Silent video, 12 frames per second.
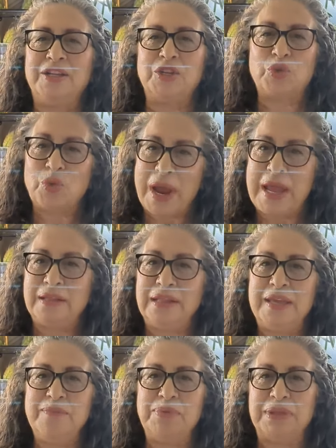
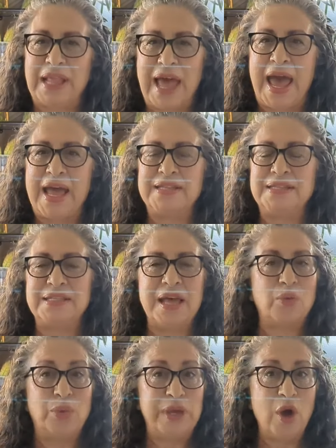trailing plants
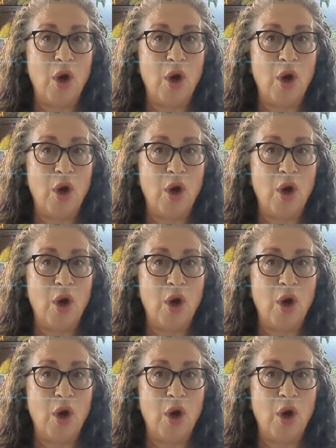that we